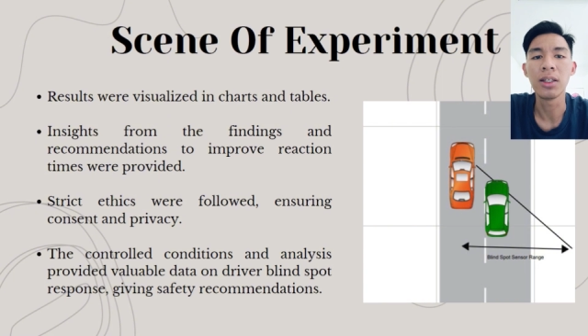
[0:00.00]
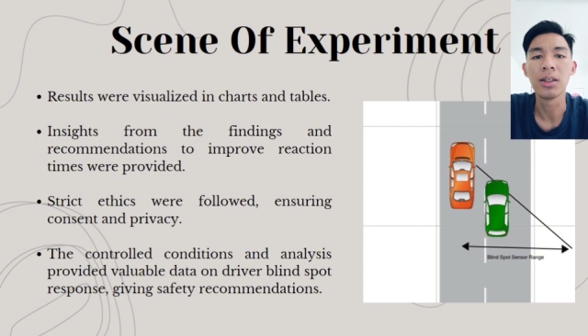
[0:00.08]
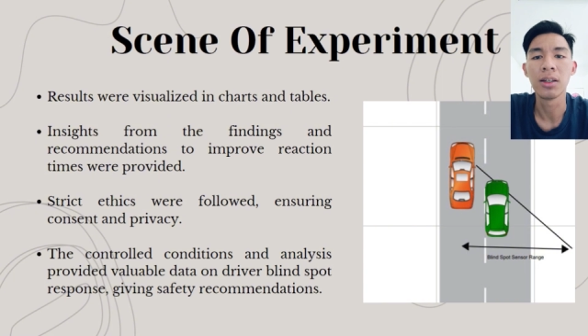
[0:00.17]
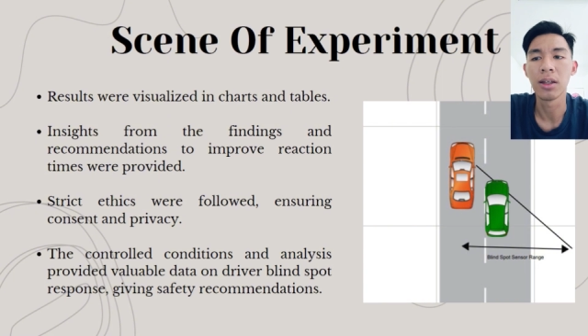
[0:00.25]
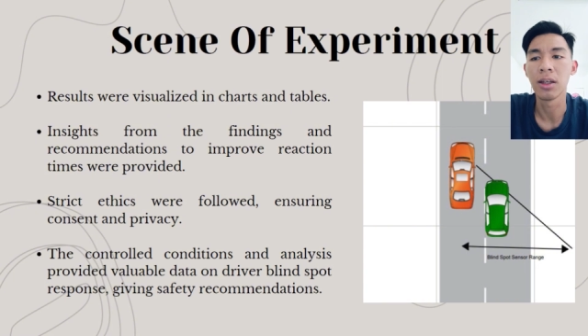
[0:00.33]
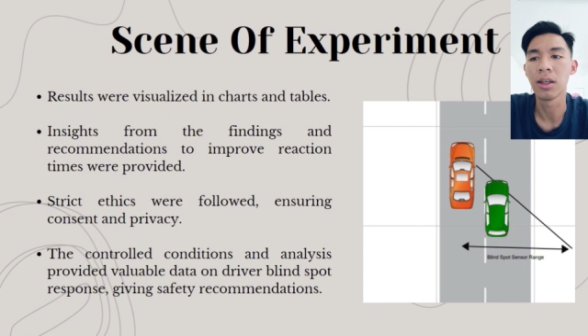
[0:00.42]

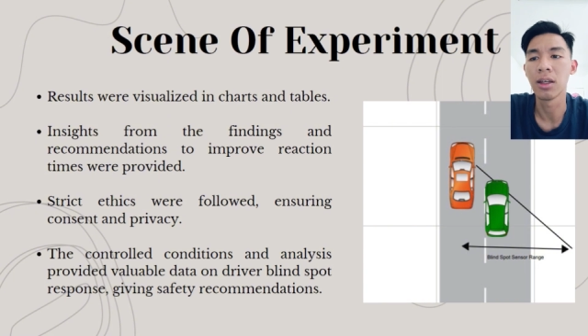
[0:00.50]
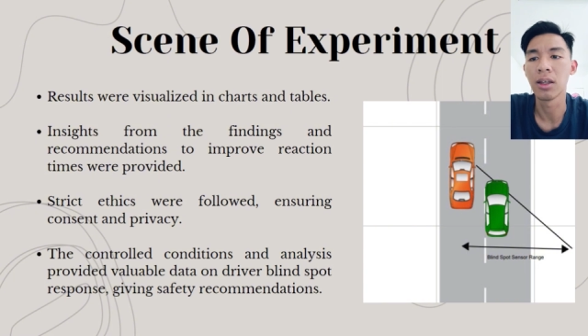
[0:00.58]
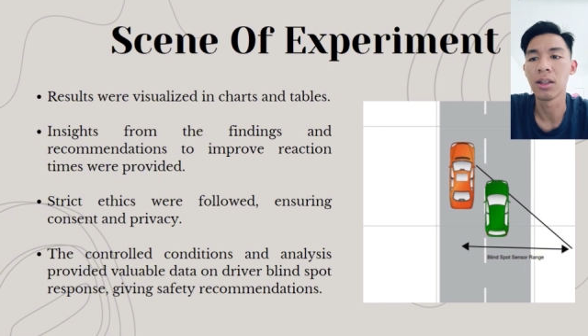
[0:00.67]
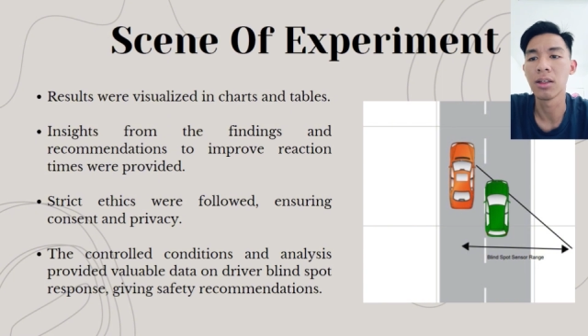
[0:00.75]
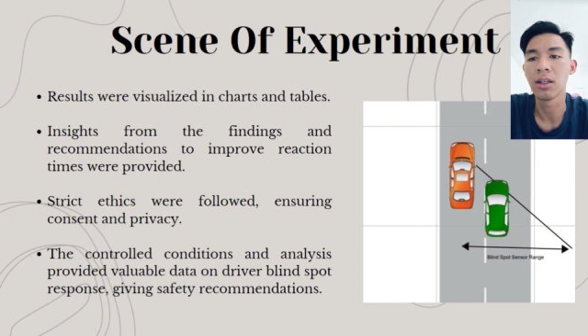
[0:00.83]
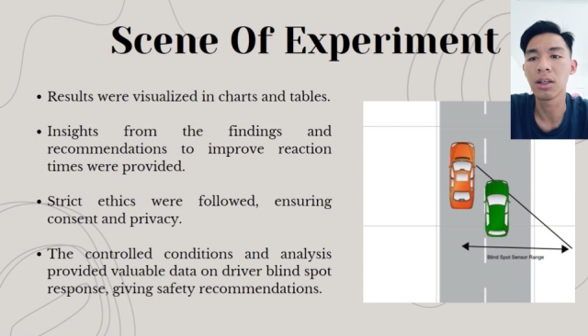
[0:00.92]
and
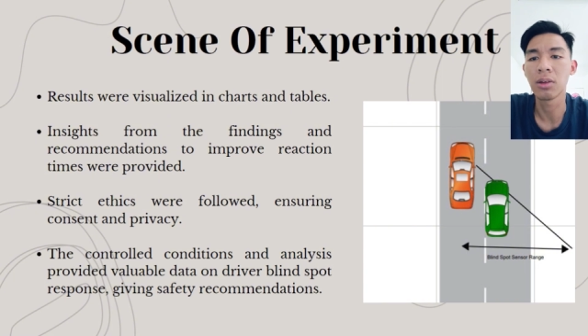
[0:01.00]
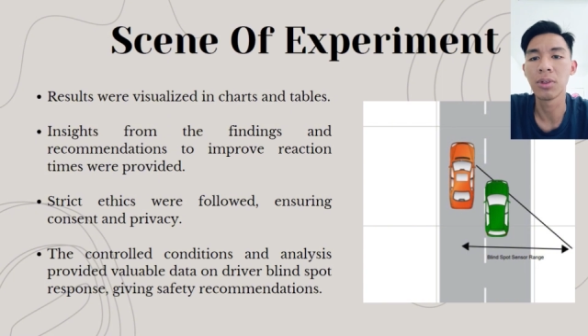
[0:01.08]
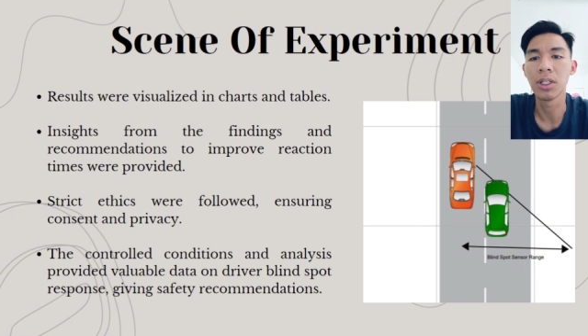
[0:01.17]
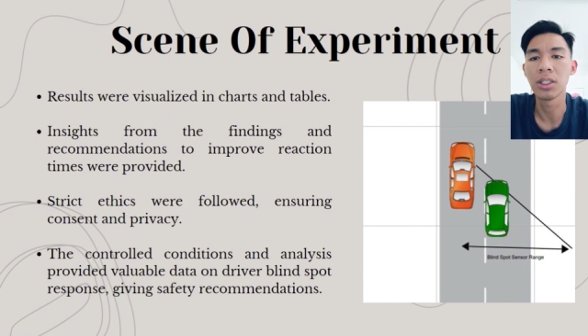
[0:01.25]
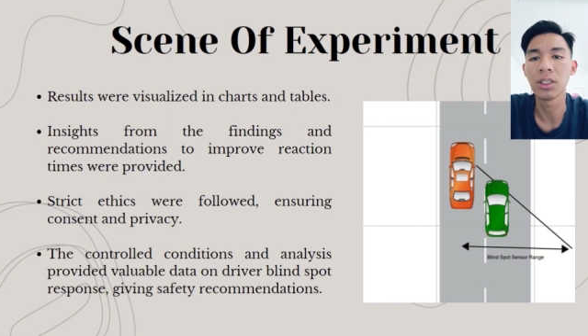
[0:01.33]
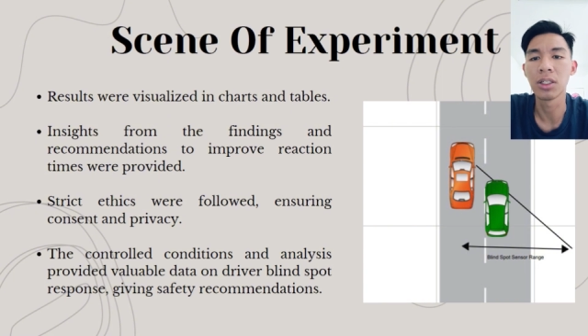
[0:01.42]

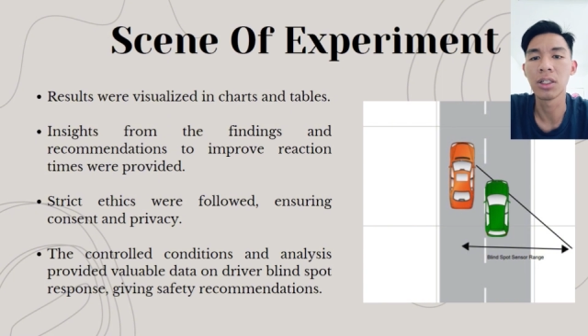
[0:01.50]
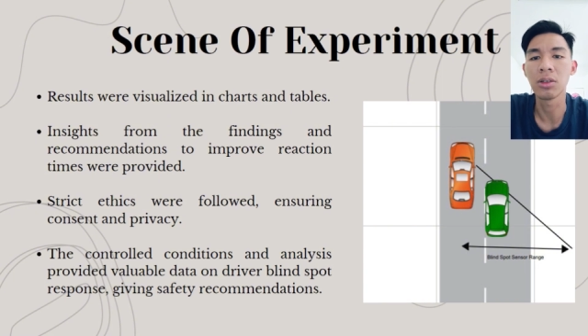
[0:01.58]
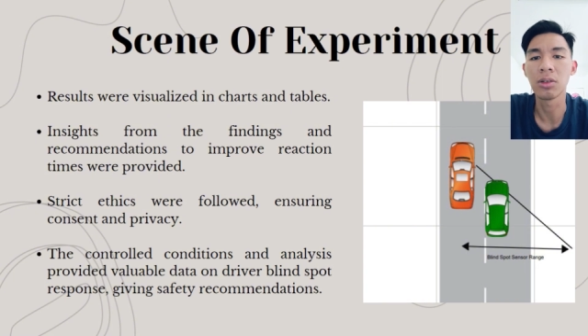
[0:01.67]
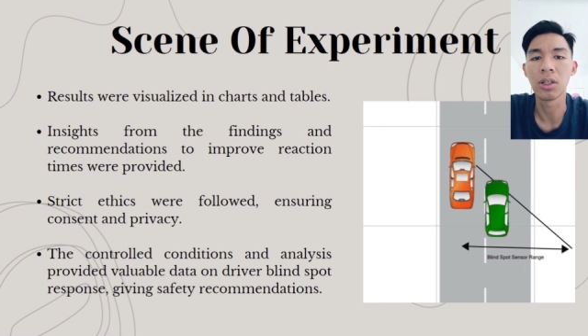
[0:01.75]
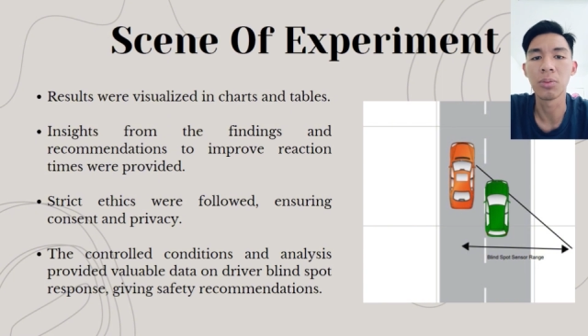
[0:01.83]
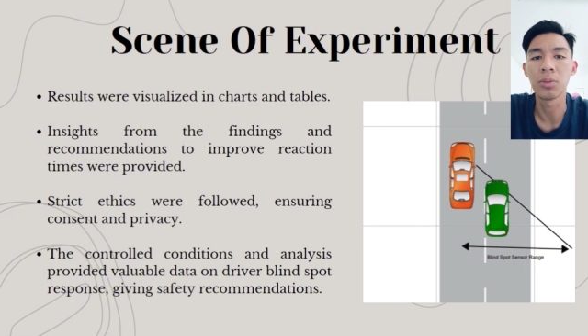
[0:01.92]
recommendation to
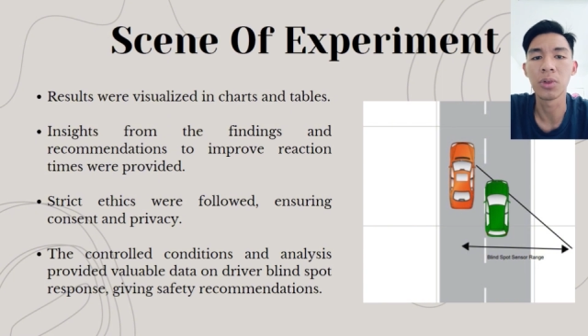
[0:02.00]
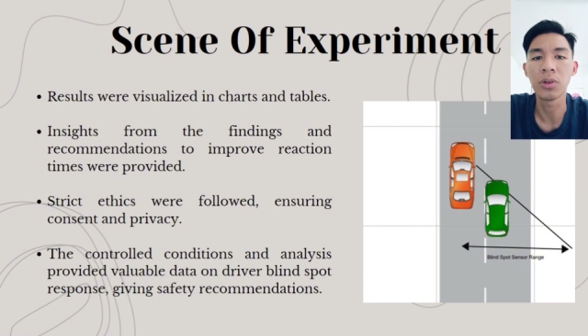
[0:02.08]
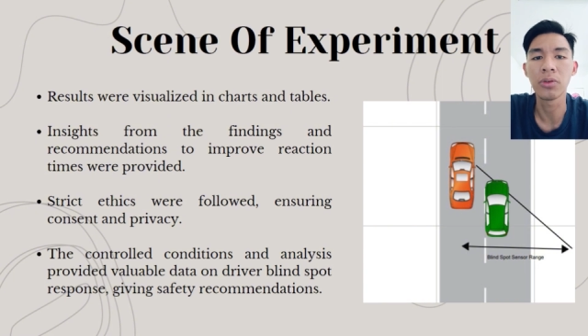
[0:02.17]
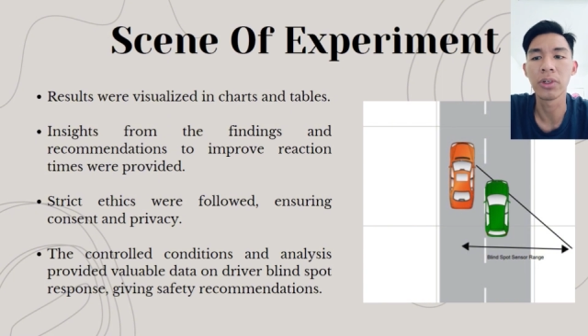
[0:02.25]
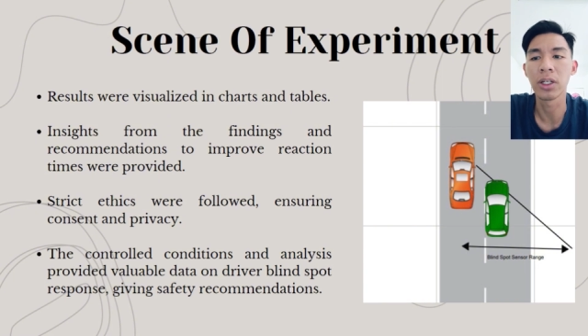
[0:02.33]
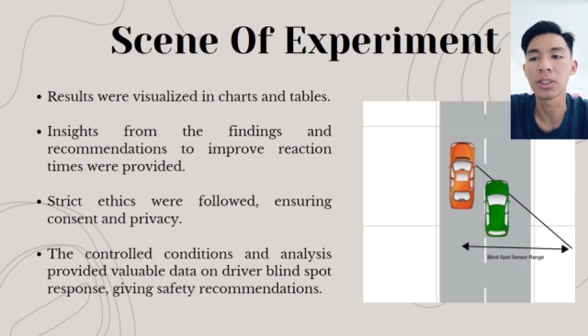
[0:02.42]
improve
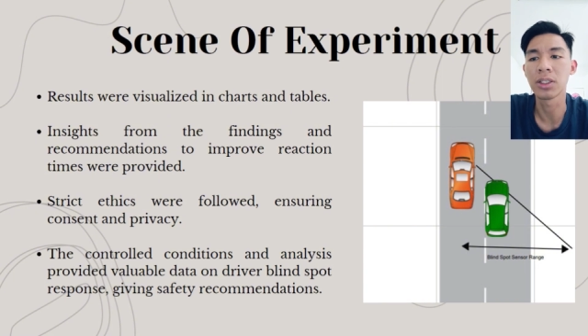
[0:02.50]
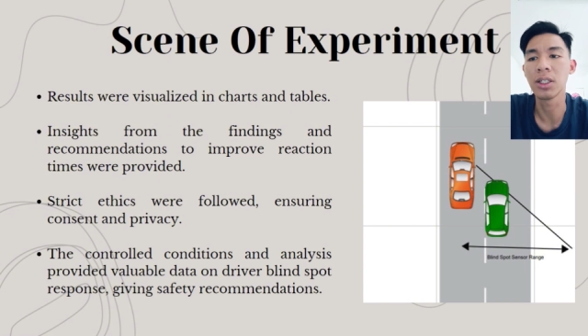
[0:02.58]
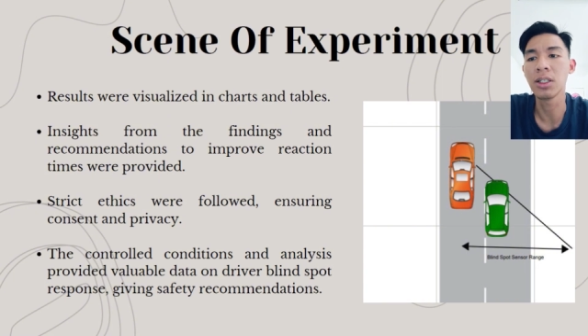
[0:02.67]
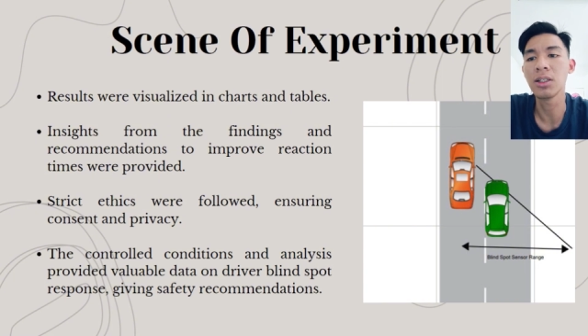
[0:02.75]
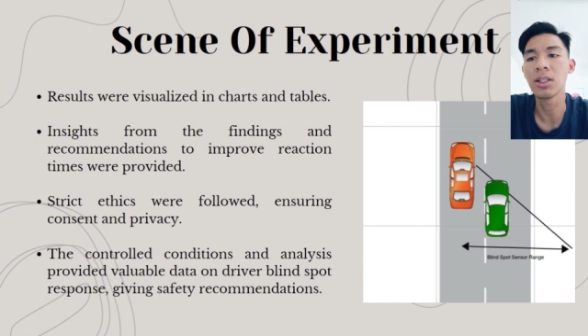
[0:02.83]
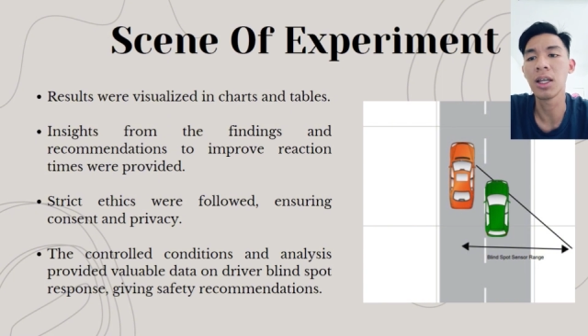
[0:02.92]
reaction
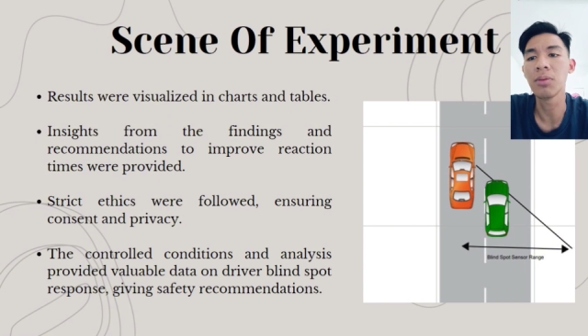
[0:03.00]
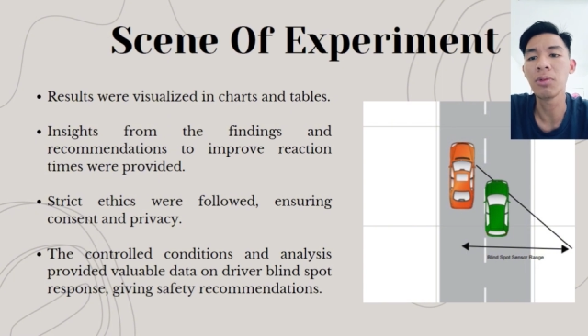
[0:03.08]
time